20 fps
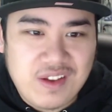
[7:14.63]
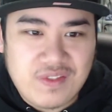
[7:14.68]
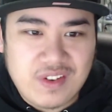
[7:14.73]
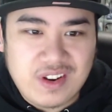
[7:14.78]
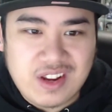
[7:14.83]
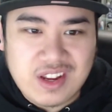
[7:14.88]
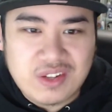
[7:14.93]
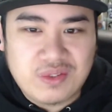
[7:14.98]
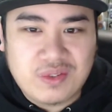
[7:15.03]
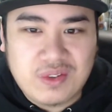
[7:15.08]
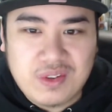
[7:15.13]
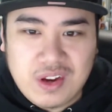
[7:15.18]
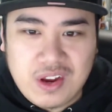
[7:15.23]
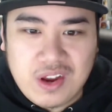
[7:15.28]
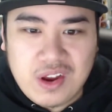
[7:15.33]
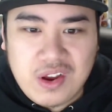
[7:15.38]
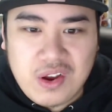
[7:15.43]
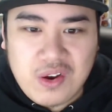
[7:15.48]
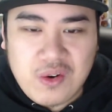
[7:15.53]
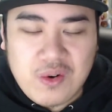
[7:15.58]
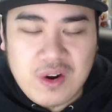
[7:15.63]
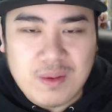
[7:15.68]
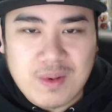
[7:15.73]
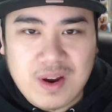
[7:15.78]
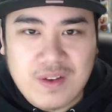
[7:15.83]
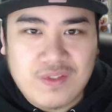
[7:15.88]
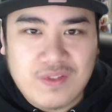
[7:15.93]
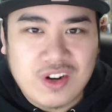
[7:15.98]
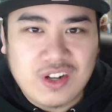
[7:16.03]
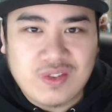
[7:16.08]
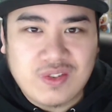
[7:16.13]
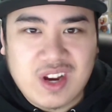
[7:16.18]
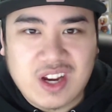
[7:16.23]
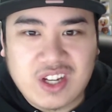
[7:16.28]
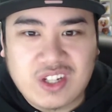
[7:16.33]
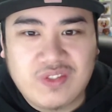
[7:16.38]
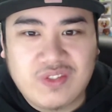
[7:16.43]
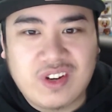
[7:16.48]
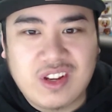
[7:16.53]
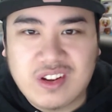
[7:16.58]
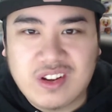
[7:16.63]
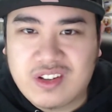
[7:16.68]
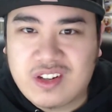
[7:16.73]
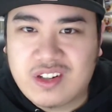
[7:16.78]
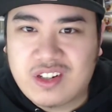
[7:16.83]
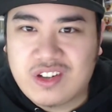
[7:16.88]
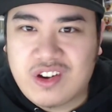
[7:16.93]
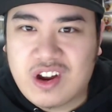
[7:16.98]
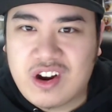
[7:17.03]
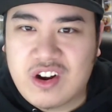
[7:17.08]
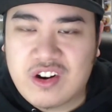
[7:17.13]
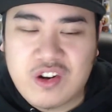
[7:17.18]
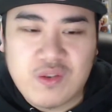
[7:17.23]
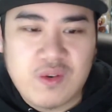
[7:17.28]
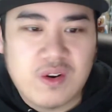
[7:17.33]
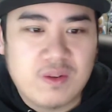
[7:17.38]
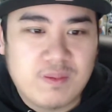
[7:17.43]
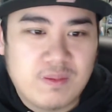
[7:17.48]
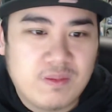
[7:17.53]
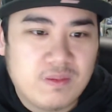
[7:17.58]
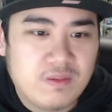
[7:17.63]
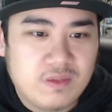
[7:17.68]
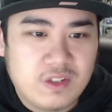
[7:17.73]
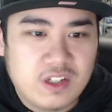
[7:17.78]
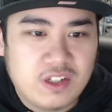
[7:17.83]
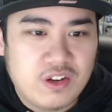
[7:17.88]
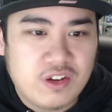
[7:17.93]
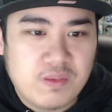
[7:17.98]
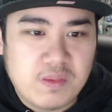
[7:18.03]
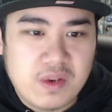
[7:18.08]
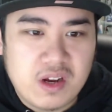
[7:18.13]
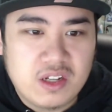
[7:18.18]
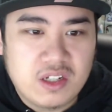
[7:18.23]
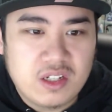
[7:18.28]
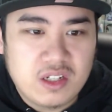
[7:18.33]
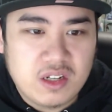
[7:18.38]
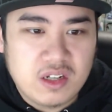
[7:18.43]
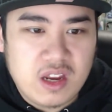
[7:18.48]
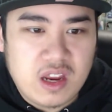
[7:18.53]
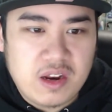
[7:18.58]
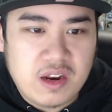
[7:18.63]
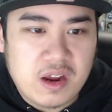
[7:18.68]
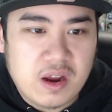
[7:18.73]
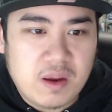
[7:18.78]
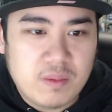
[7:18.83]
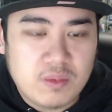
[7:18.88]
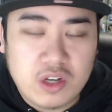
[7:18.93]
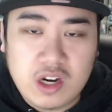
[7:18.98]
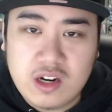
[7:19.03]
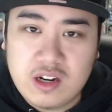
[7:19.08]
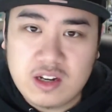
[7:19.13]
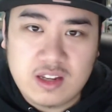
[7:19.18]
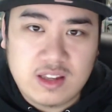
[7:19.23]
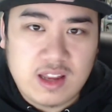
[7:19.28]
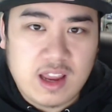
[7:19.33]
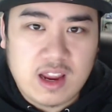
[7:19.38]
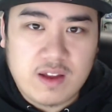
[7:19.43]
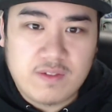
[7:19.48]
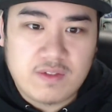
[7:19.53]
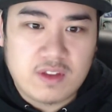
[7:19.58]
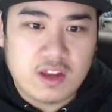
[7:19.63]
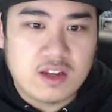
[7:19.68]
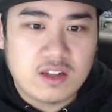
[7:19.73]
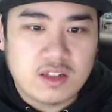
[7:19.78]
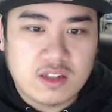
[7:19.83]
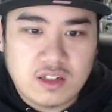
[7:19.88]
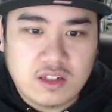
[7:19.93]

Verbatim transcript: It is one of my first reaction videos, so I don't know what to do much, and I'm um, trying to get the hang of things.